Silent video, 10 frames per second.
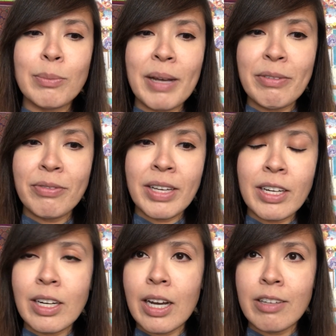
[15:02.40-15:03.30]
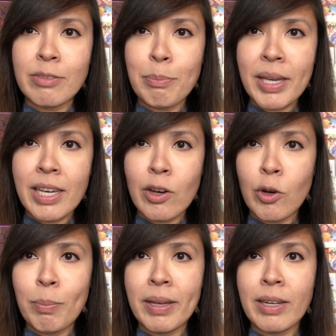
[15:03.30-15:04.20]
my fear of being
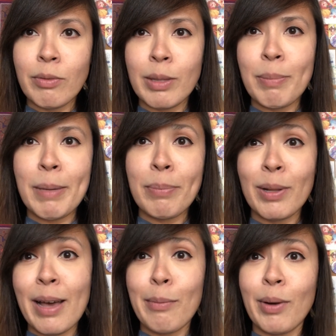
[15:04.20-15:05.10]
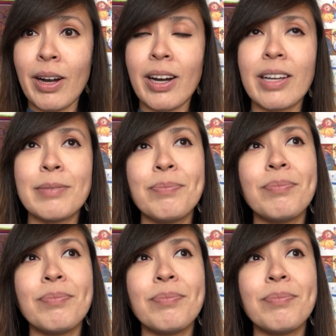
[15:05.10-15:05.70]
open with people at work.